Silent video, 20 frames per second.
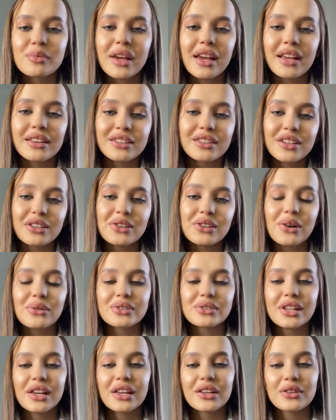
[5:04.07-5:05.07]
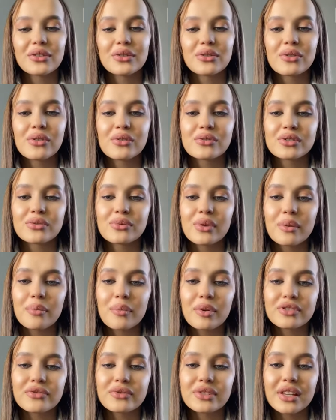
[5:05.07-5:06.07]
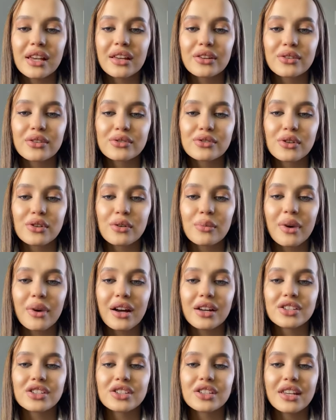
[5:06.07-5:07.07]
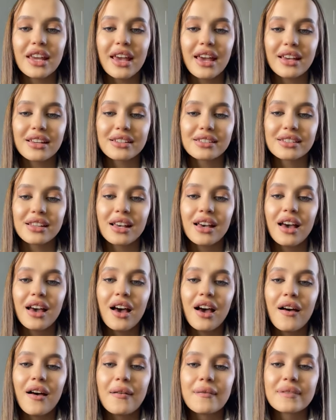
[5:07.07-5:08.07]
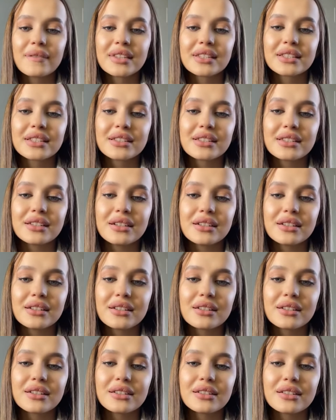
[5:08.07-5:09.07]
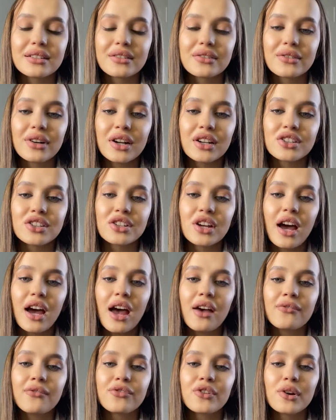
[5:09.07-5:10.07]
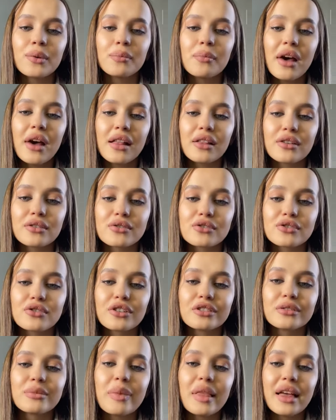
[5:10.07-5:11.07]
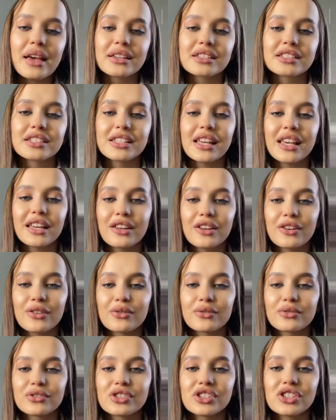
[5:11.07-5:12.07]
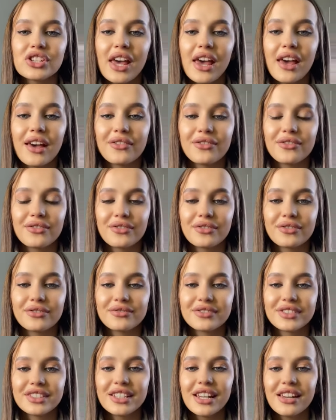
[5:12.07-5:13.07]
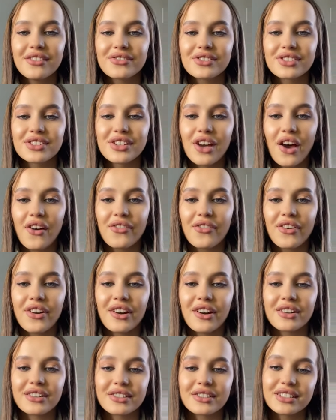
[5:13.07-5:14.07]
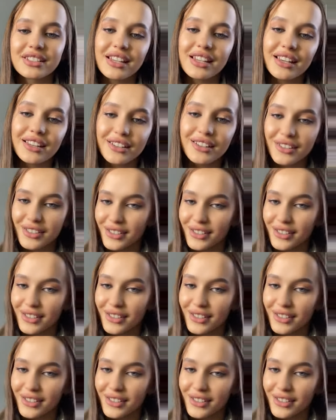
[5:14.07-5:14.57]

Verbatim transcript: man, hello, thank you. Roses very important, thank you so much. Yes. Uh, Russia, I'm from Belarus. God bless. Thank you. Jeff. Jeff Suffer, thank